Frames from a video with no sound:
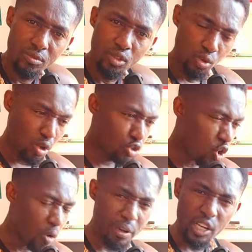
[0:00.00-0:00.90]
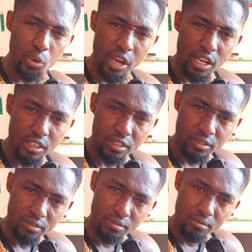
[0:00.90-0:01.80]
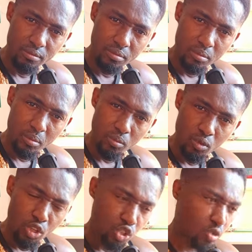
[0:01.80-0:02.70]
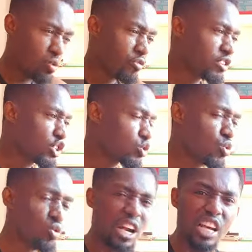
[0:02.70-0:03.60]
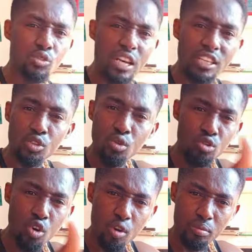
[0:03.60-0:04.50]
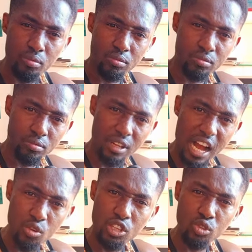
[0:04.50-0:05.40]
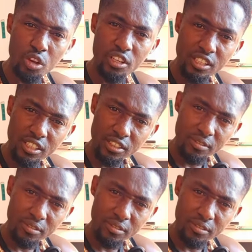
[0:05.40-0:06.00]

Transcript: No job anywhere. Someone will finish school, graduate, no job. Are you enjoying it?